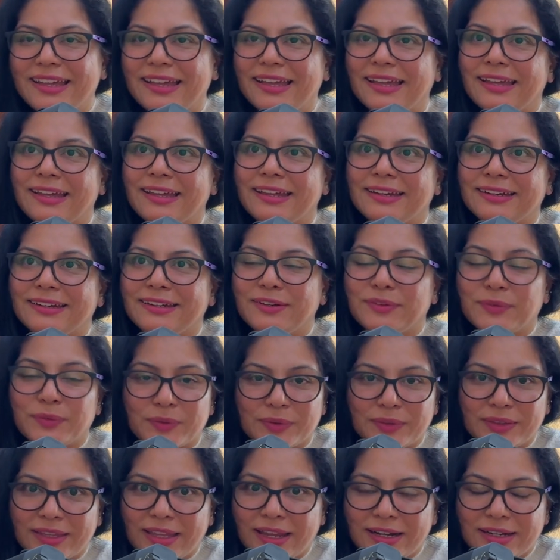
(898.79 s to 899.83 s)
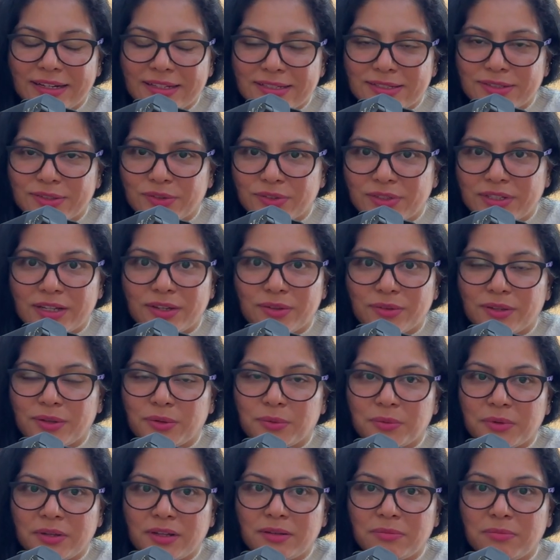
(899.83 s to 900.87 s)
And no, that is not how they
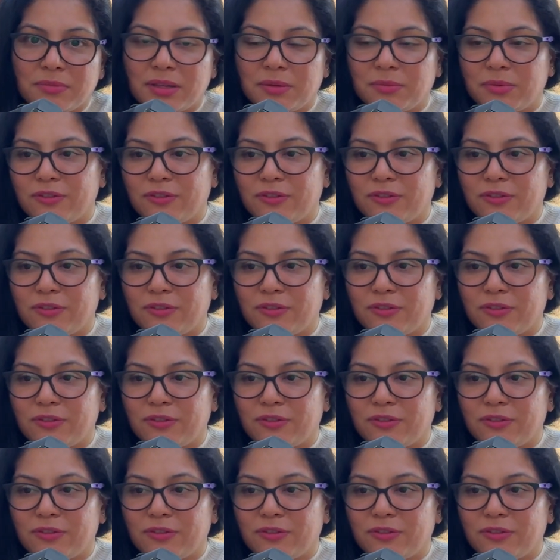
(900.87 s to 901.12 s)
work. Maybe